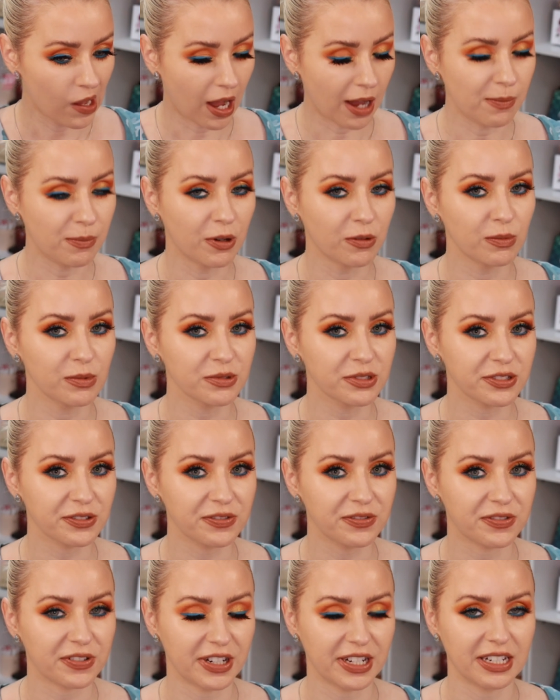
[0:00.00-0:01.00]
I'm almost
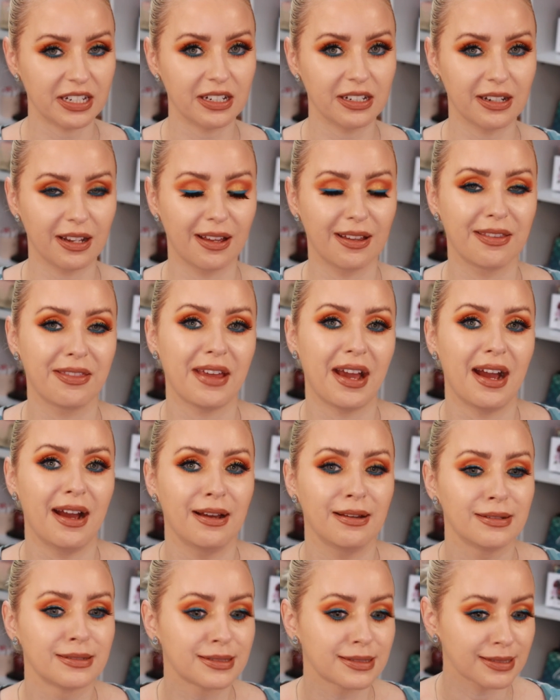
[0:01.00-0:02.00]
afraid that
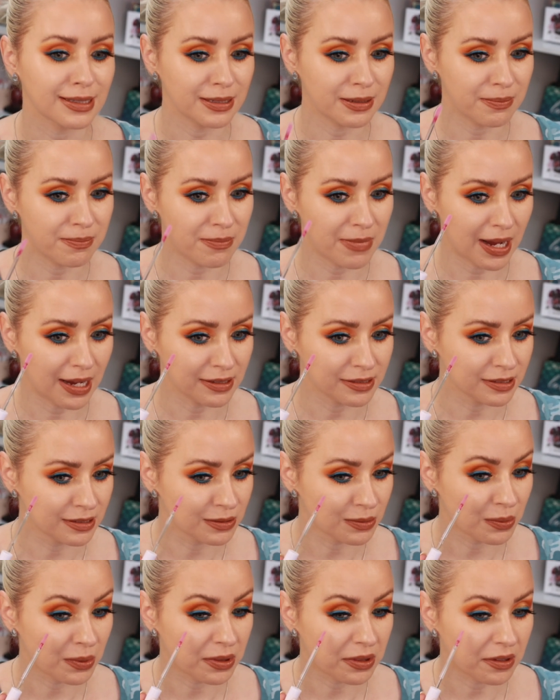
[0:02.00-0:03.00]
it's going to mess
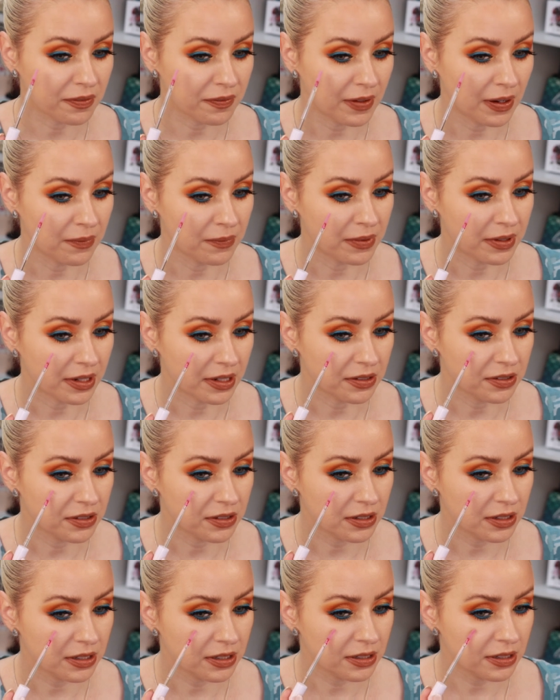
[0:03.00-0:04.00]
with the
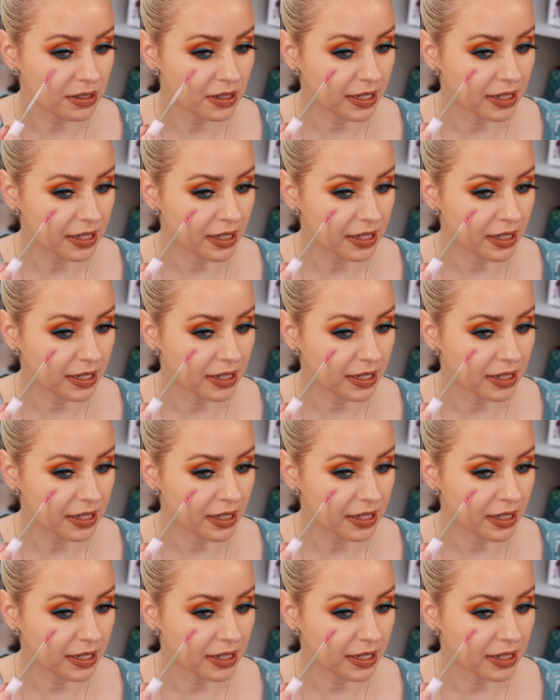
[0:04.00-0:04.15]
foundation.